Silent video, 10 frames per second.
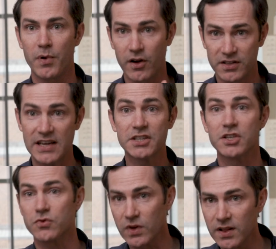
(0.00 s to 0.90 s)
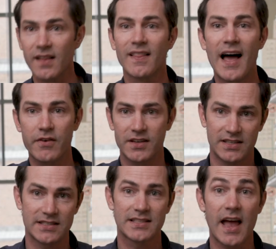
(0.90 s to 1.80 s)
But Audacious really allowed us
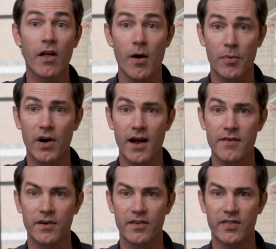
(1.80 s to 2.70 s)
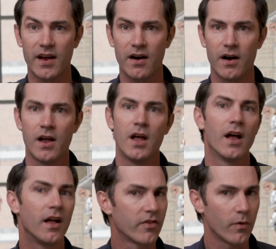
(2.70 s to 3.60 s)
to scale up our efforts there.
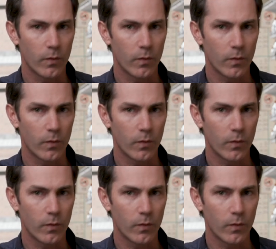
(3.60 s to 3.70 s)
And so